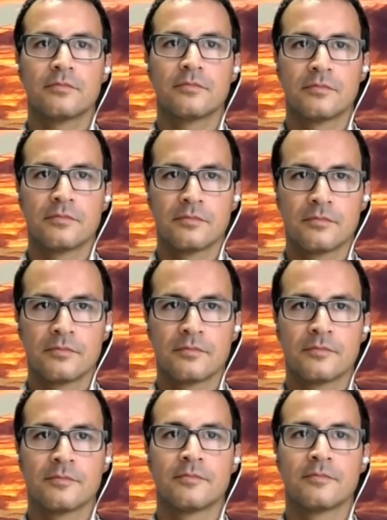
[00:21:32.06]

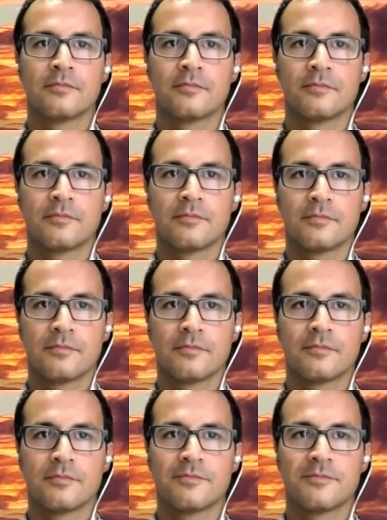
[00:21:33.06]

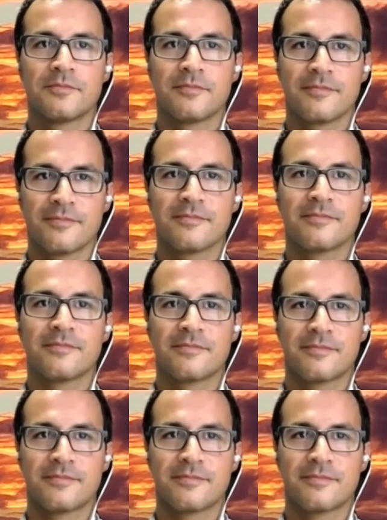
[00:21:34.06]
(silent)